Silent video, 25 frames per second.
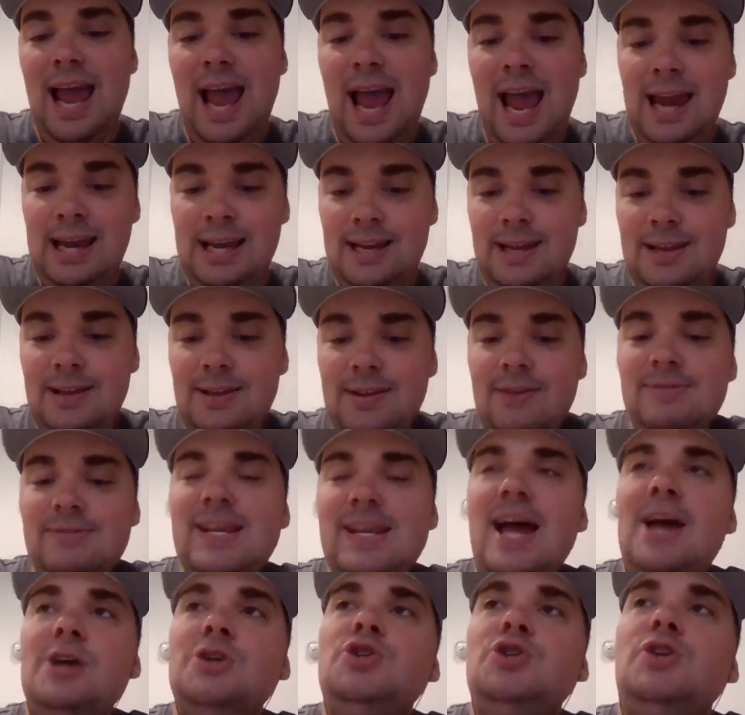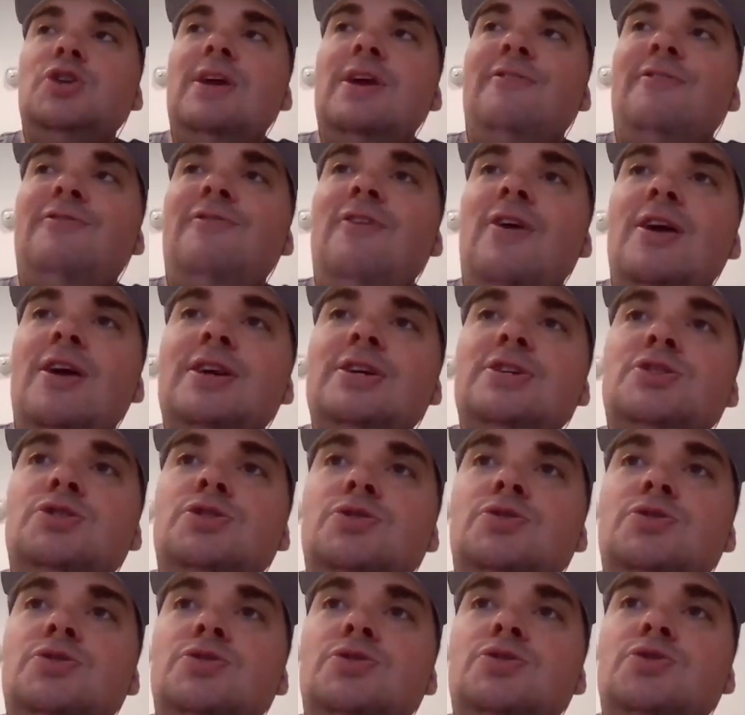And there's actually a funny
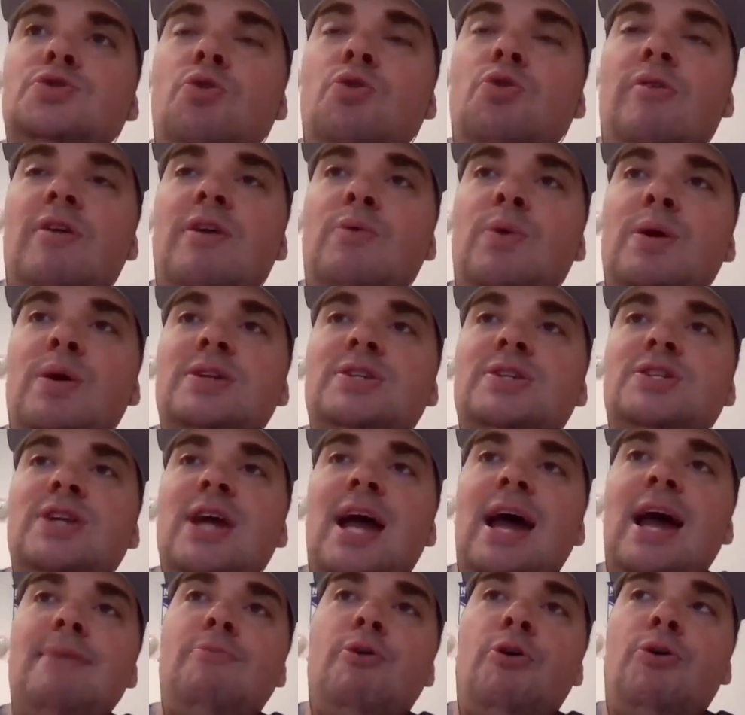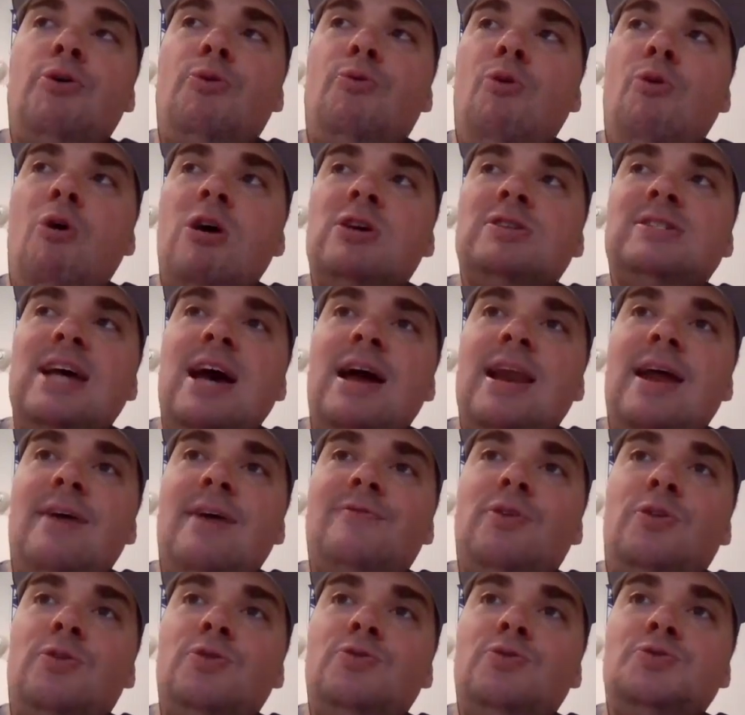story when Steinbrenner walks out
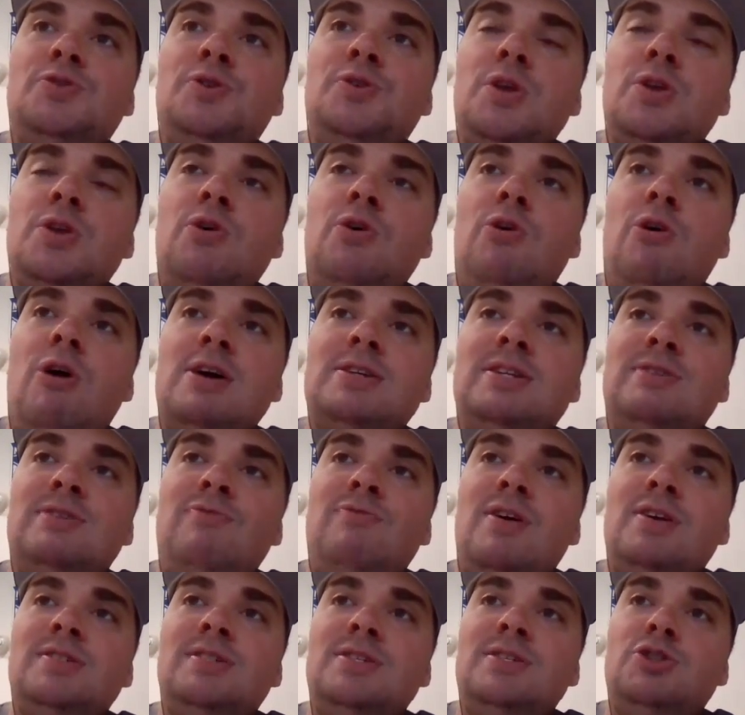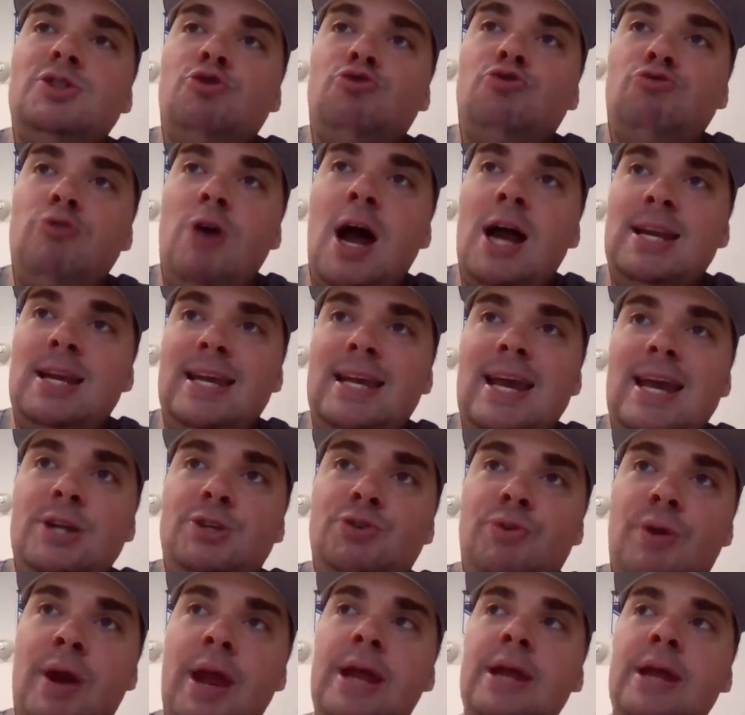after losing the toss. He runs into Ron
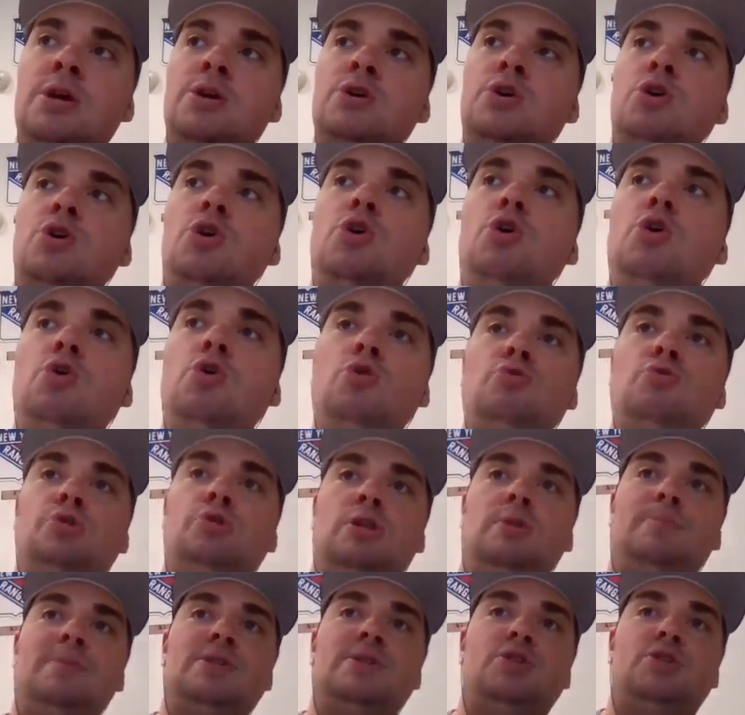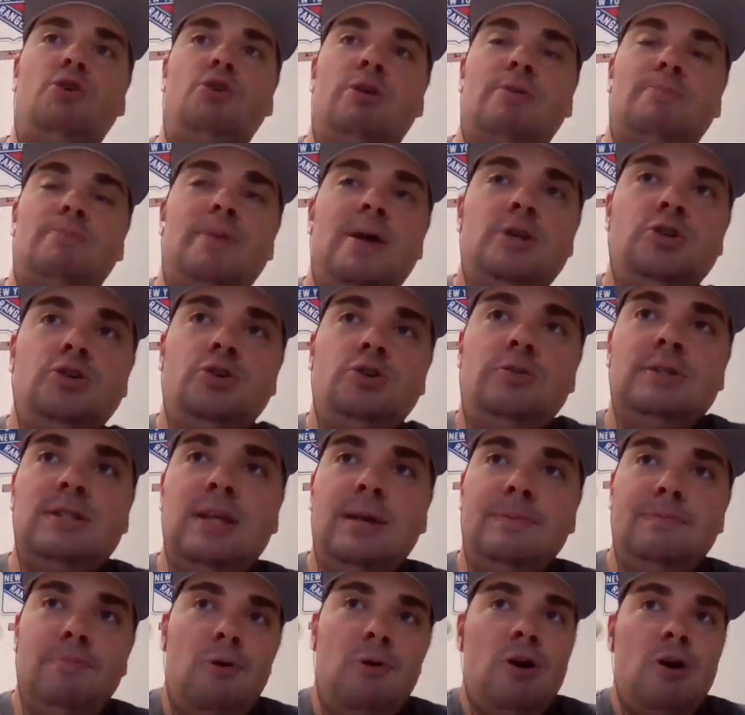Guidry, who was going to be the starting pitcher.
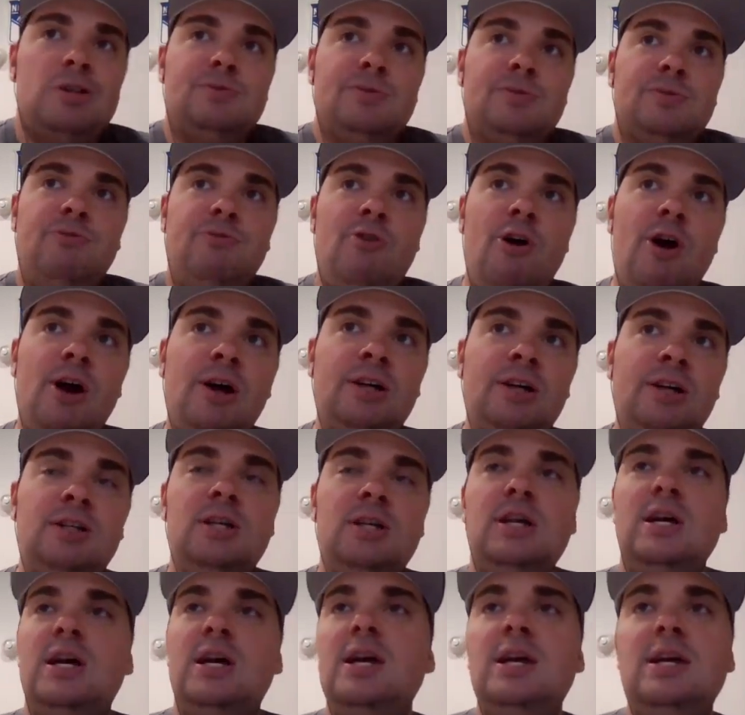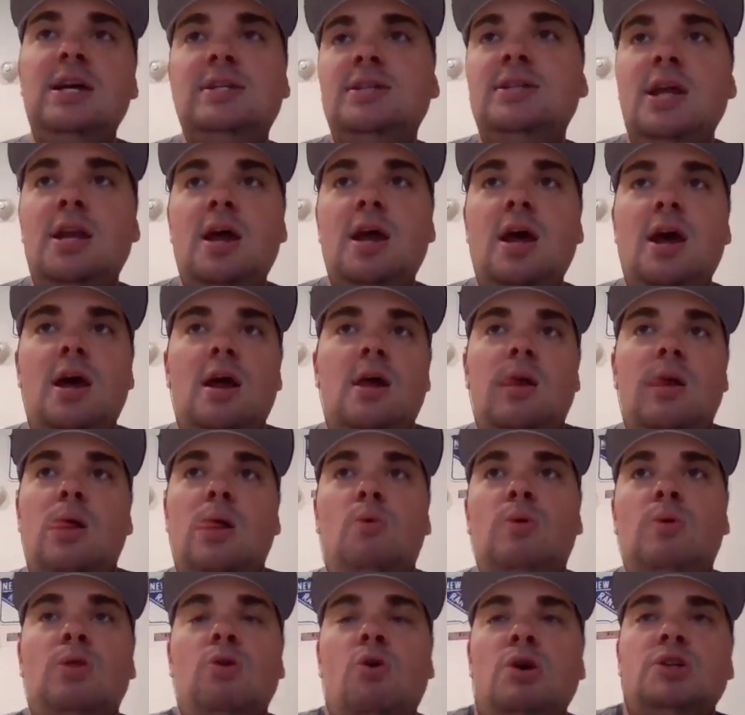He's like, "Boss, what's wrong?" He said,
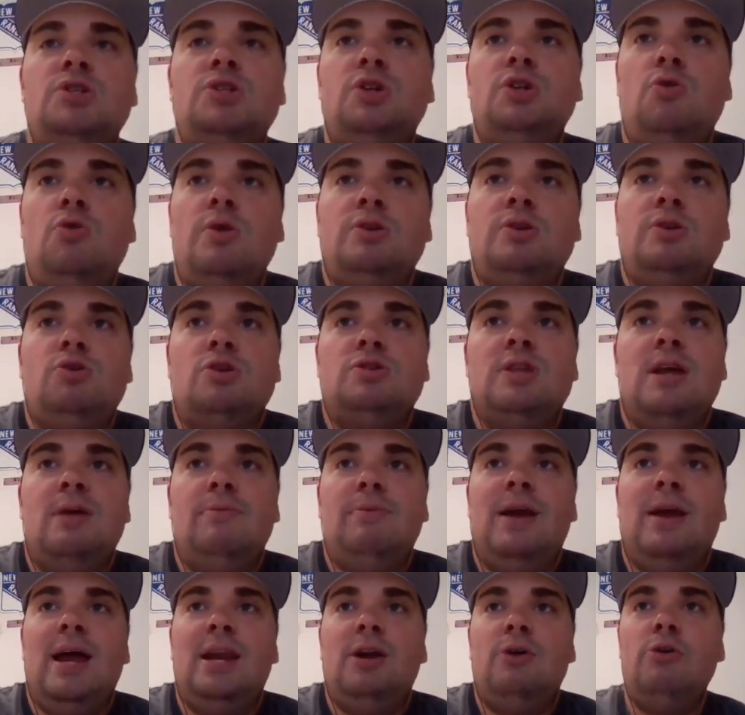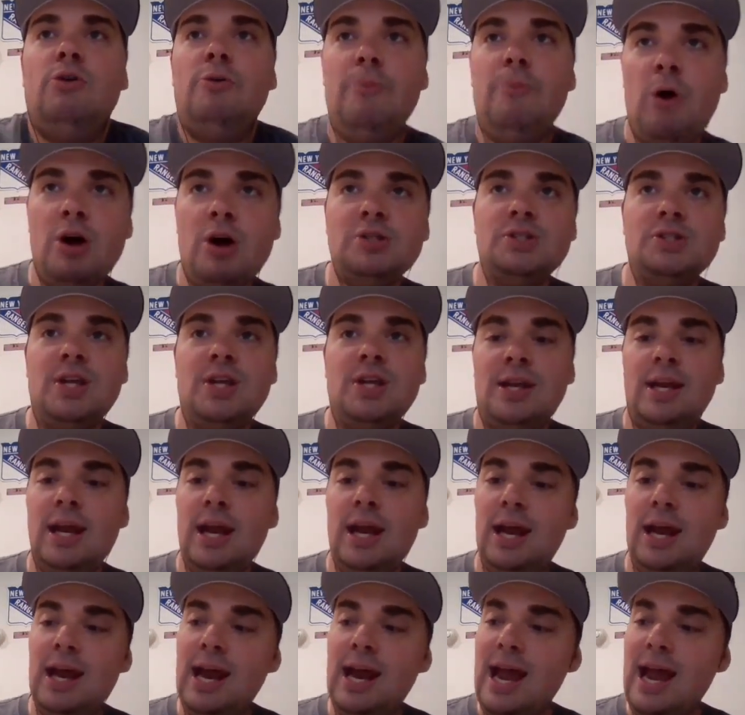"We lost the coin toss, so now we got to go to Boston."